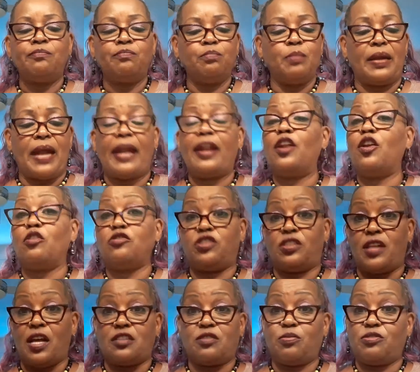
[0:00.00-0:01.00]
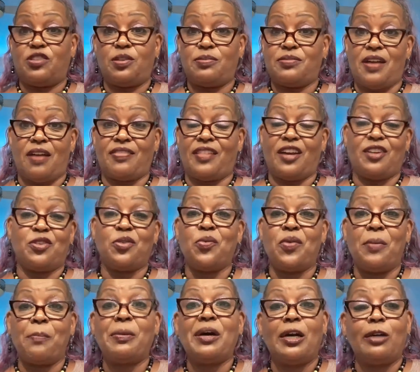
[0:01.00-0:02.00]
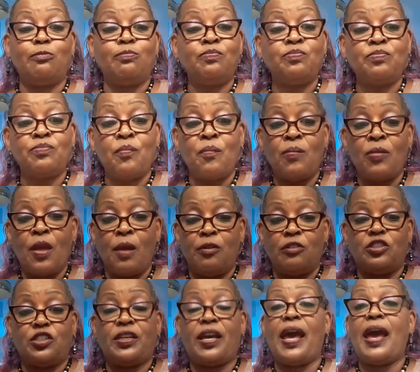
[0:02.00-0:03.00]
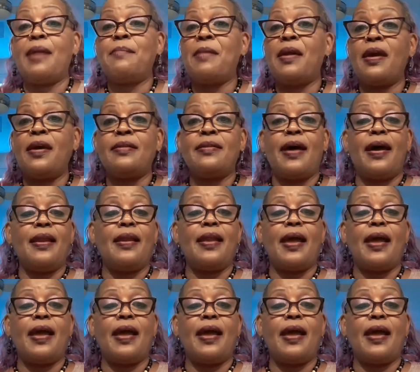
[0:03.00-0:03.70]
But I didn't know that's what she was out there doing. But when she came in, that